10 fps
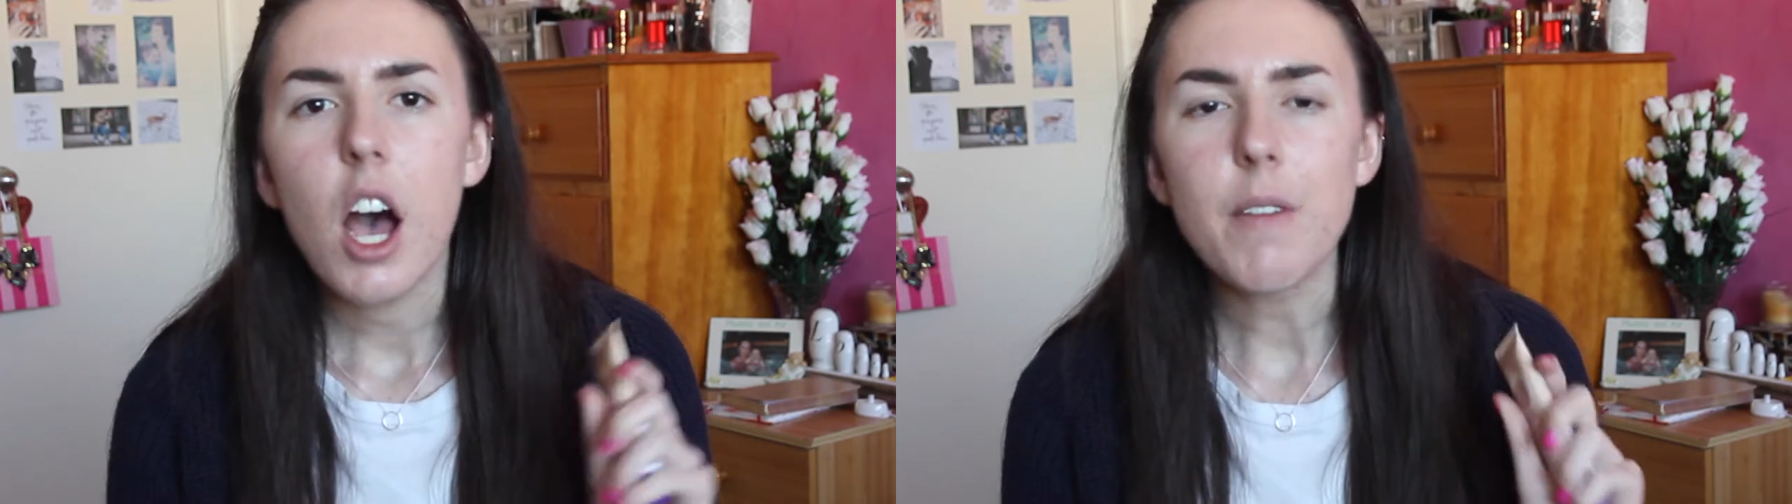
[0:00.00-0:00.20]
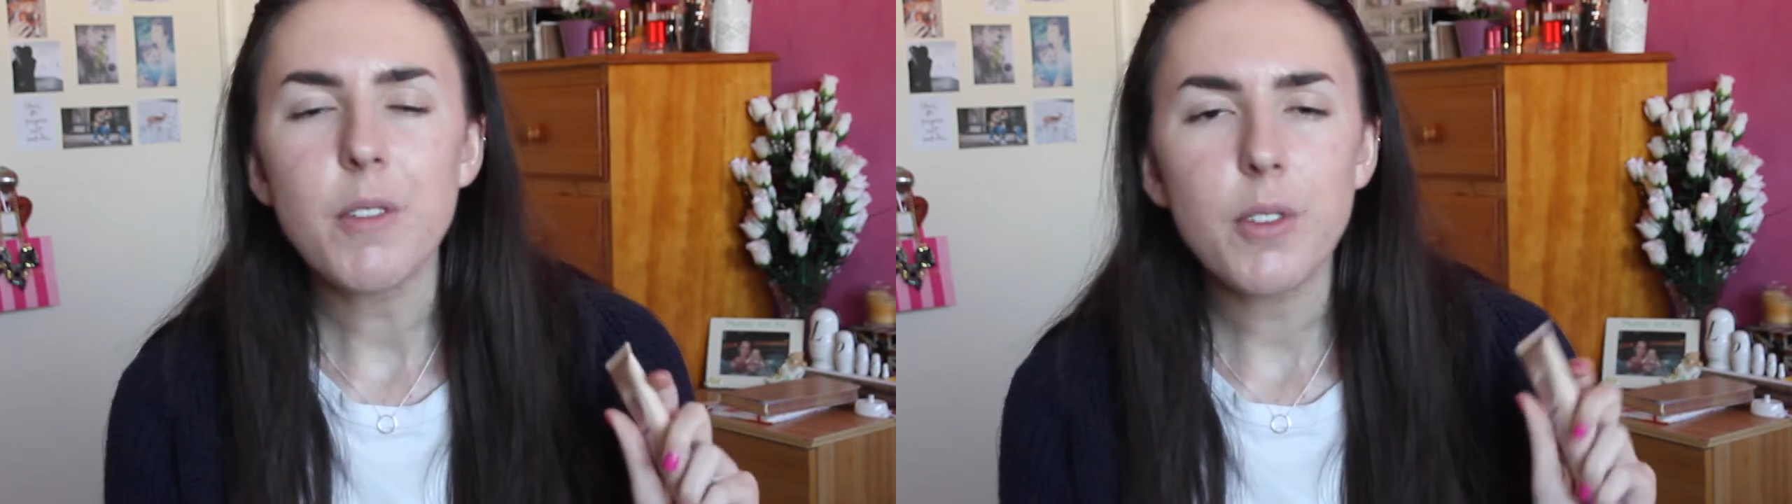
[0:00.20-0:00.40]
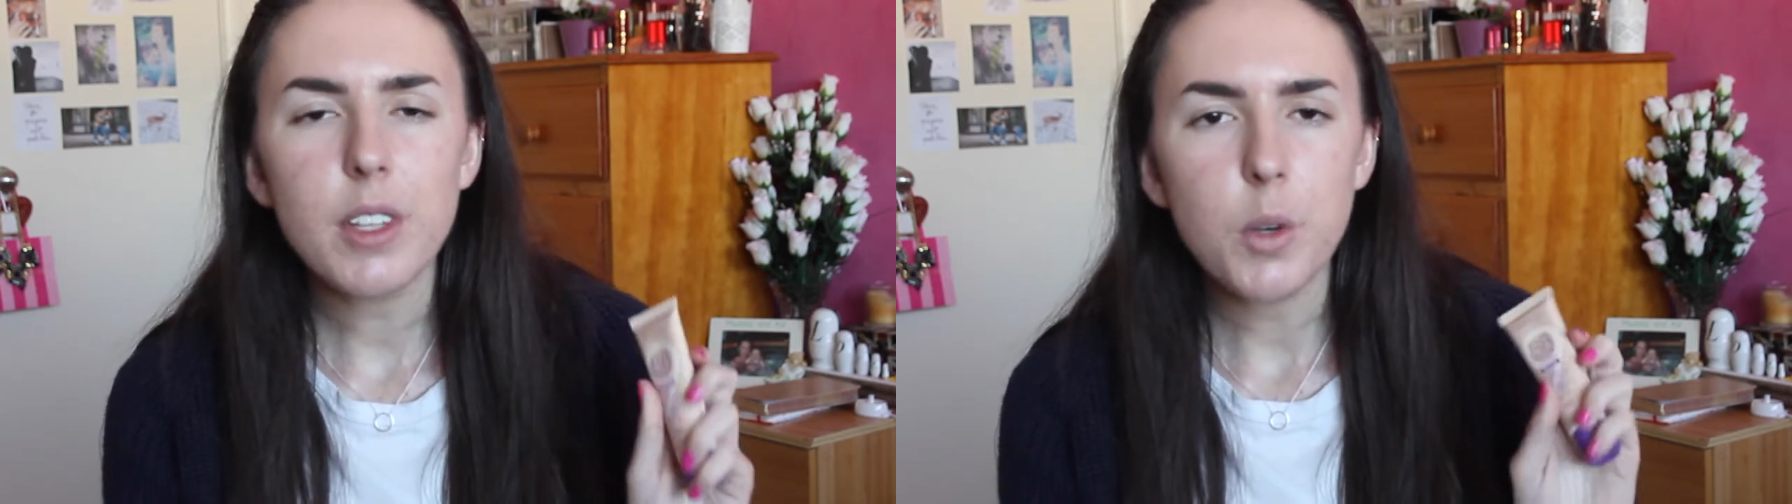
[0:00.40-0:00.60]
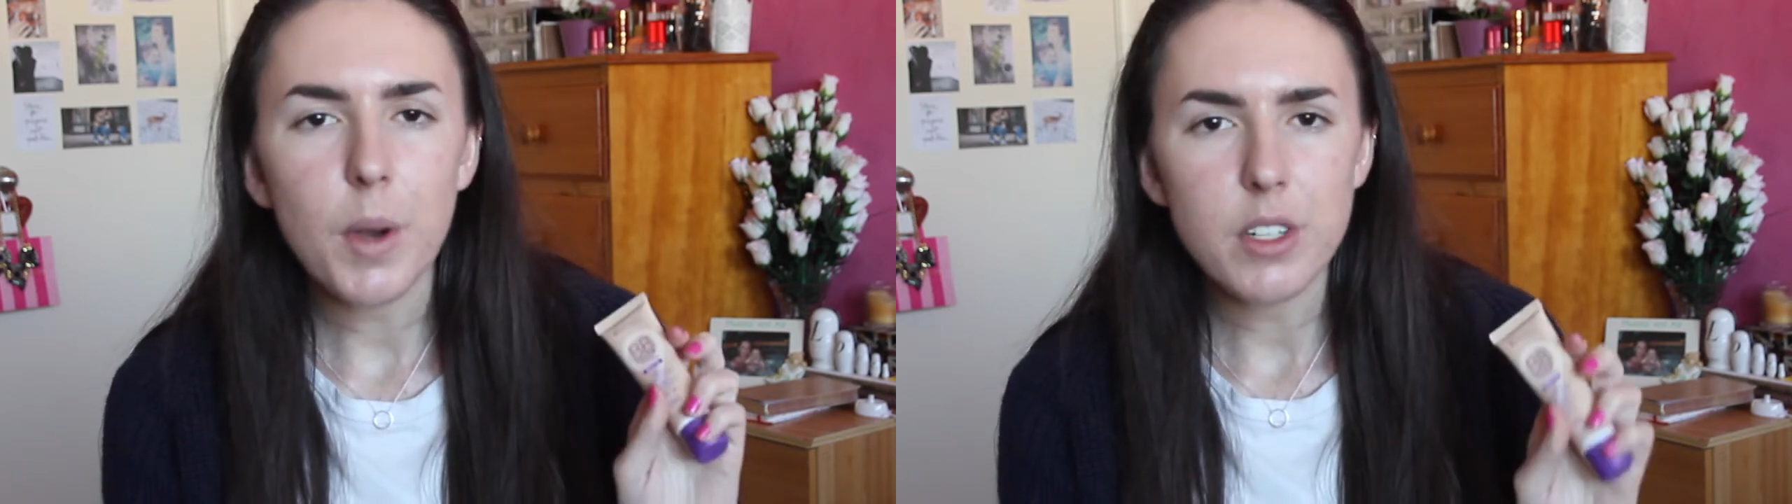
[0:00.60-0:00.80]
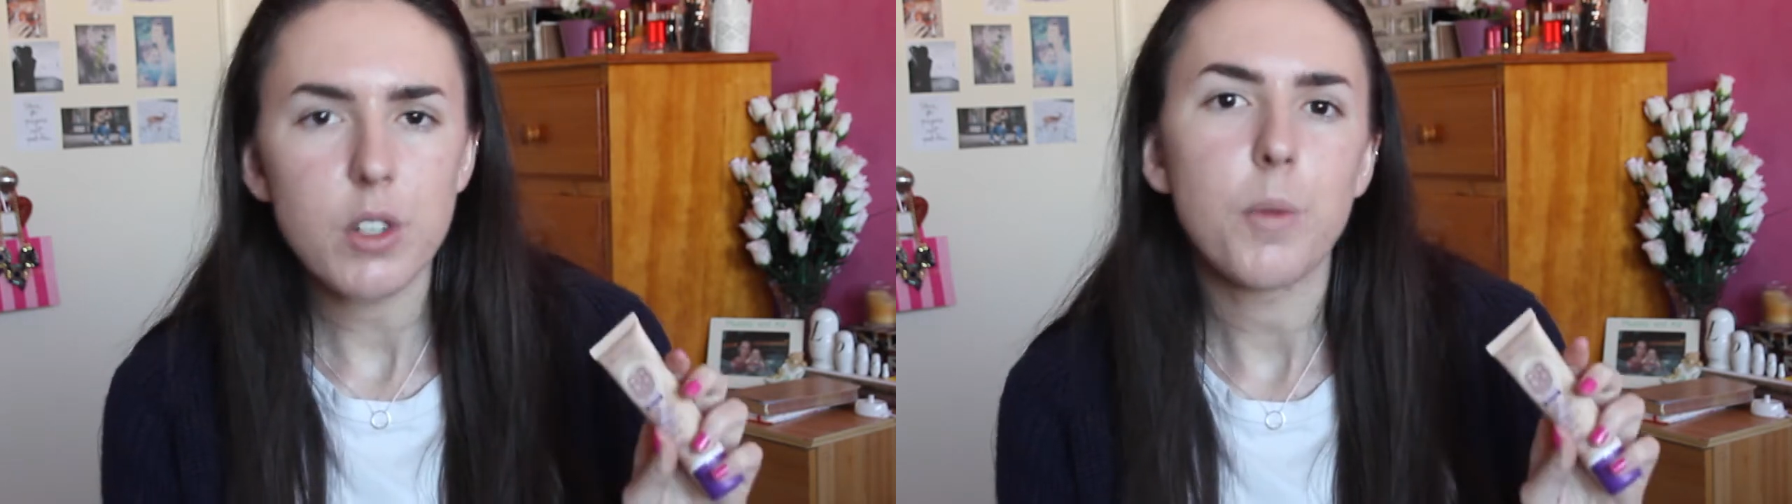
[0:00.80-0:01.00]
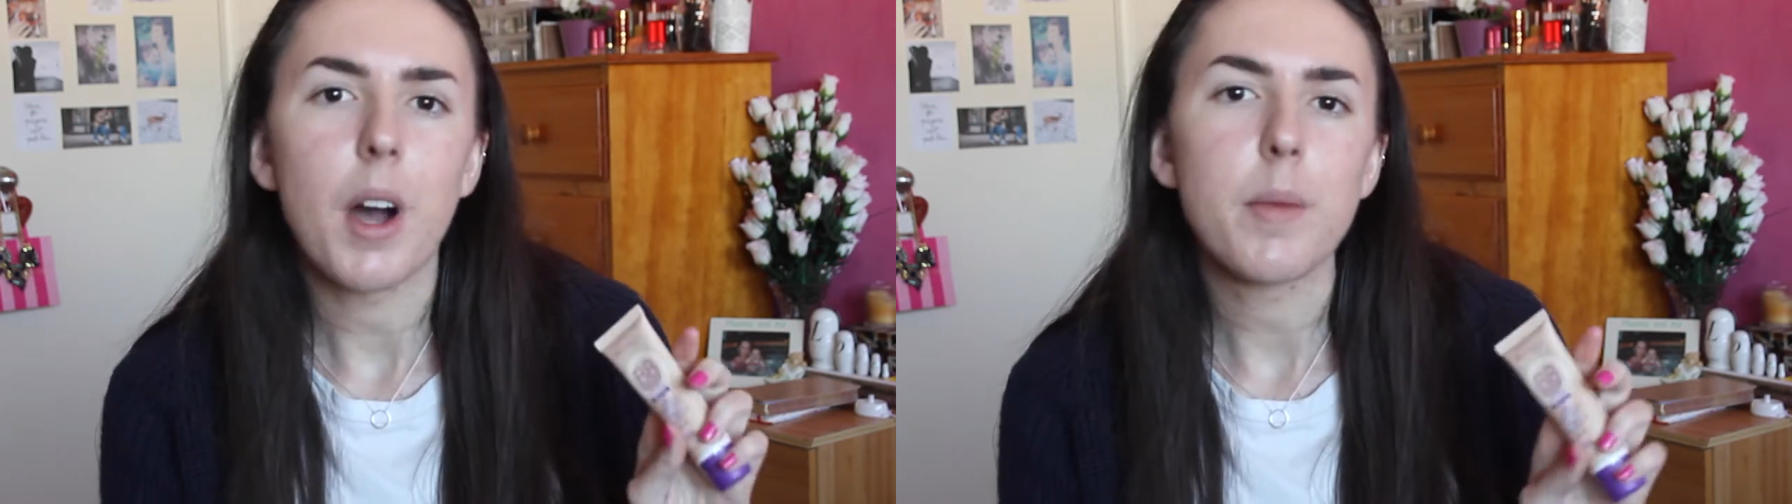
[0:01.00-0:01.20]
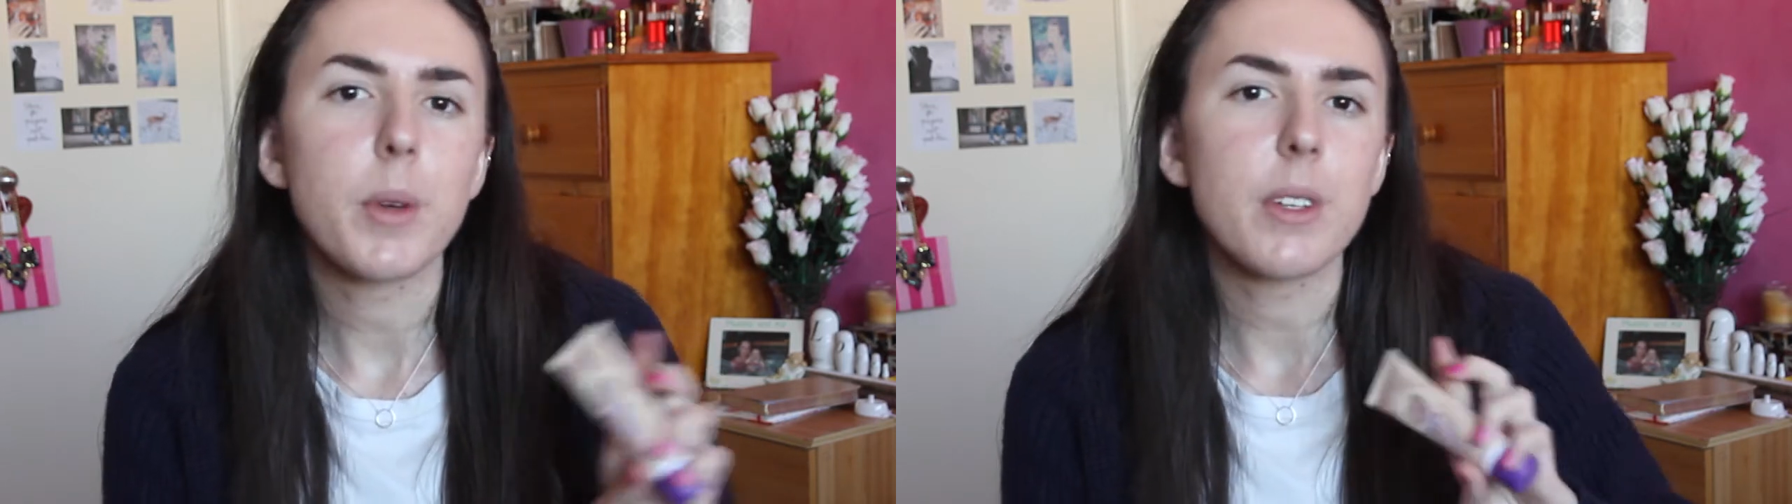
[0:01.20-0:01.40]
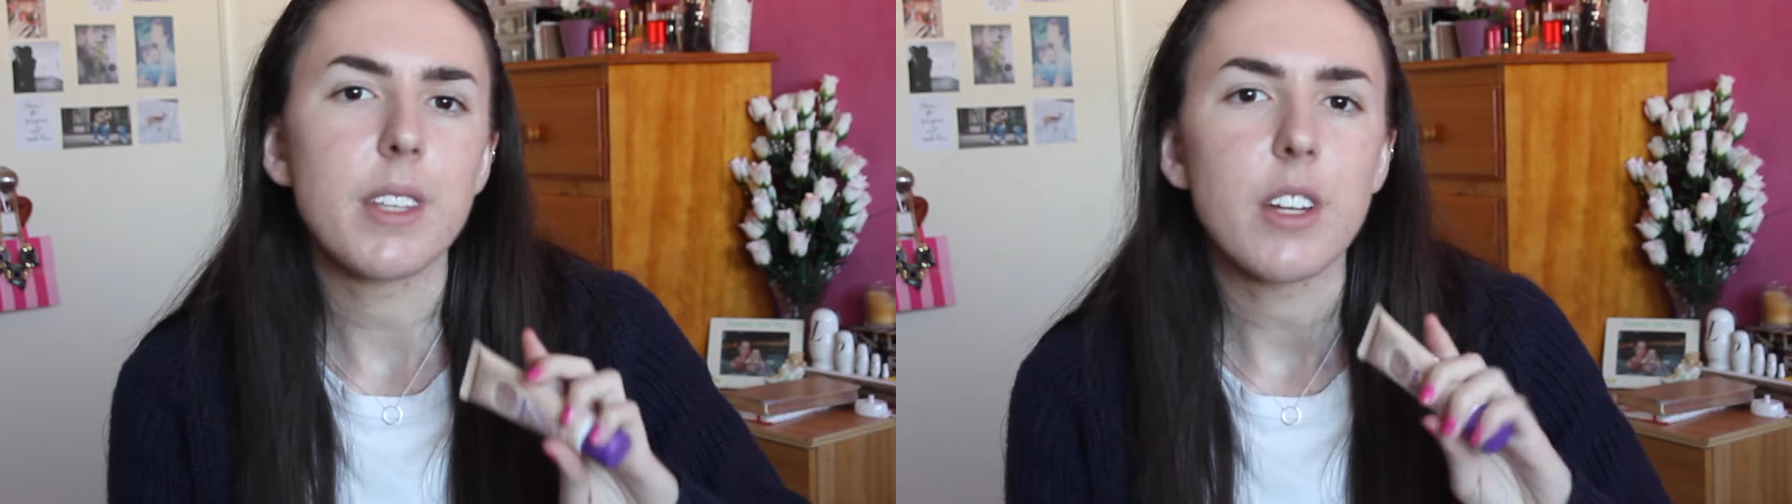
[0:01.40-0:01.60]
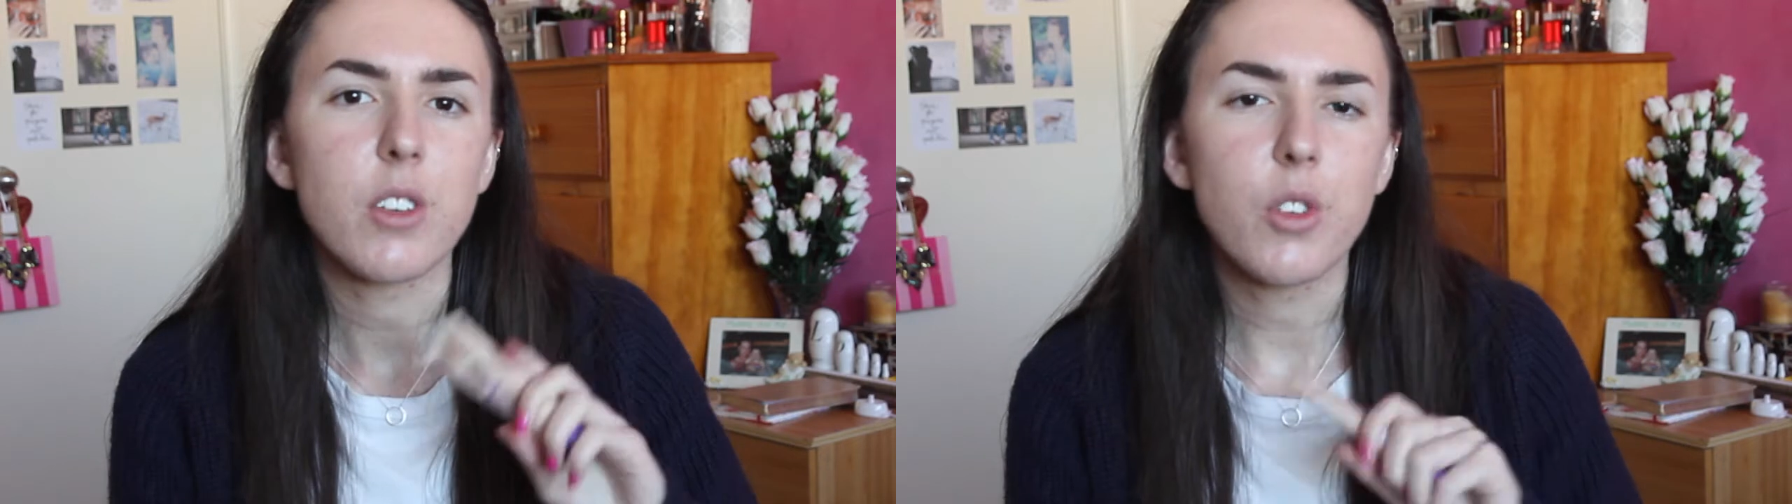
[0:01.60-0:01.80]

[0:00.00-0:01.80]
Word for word: I'm not really quite sure why because I